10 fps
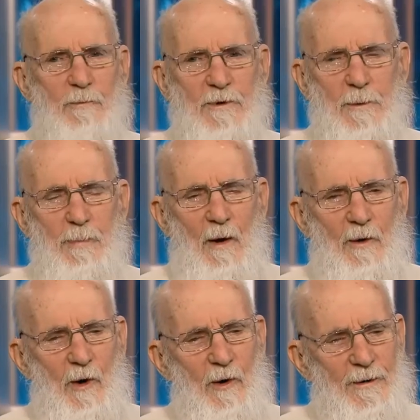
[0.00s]
was about
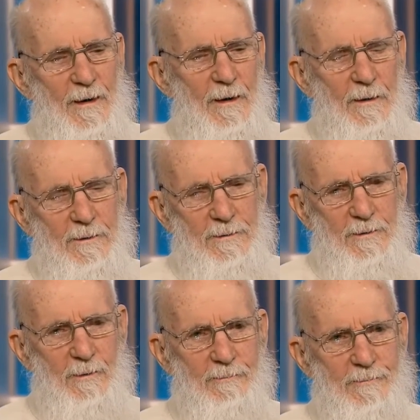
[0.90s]
her and the kids.
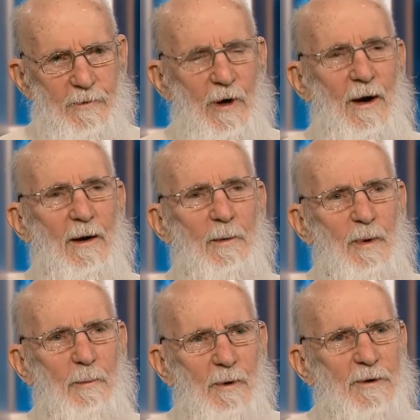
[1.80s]
So turned out to
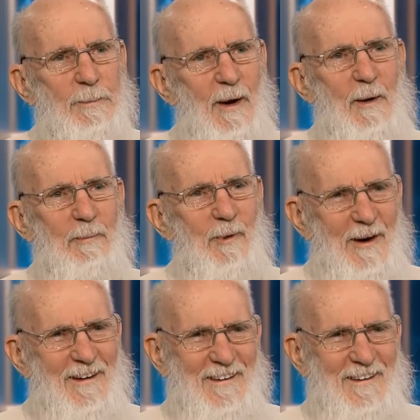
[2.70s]
be a much better book.